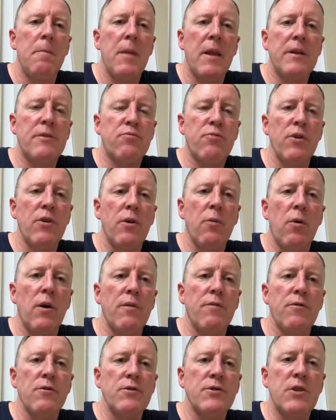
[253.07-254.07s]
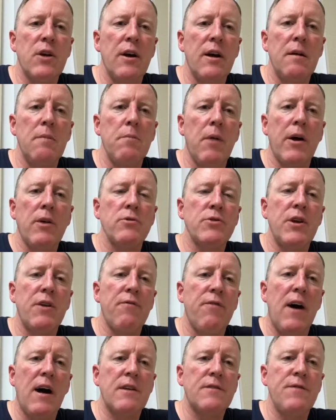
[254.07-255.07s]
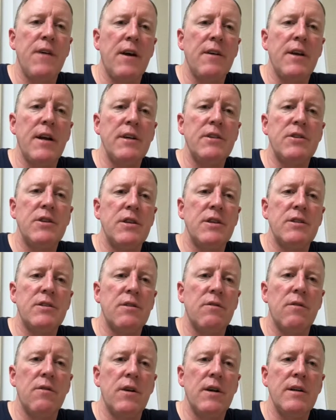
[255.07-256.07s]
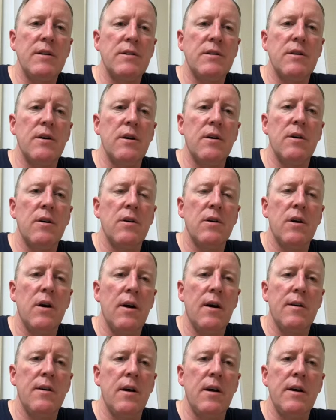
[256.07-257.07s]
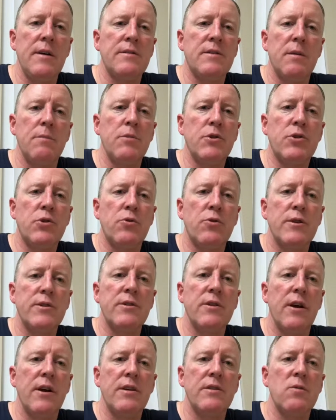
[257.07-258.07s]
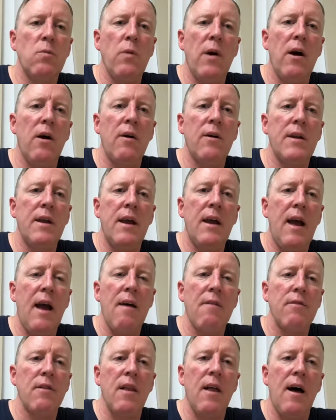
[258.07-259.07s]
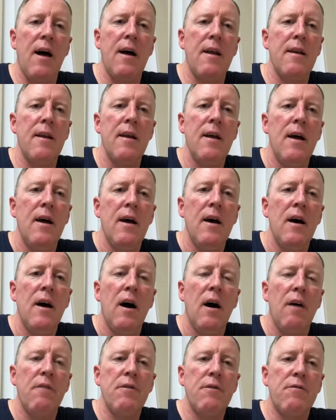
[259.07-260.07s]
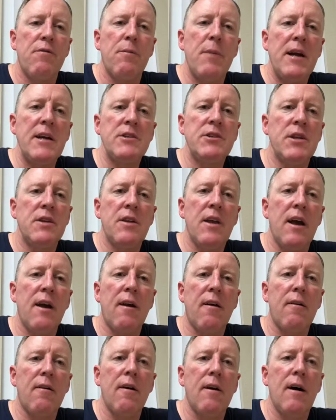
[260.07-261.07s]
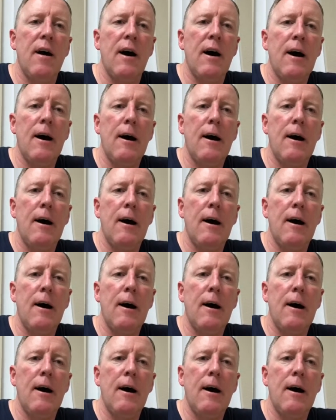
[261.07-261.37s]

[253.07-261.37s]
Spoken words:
It's really a wonderful site. Michael J. Fox Foundation is a mature site as well, and they have a lot of information there.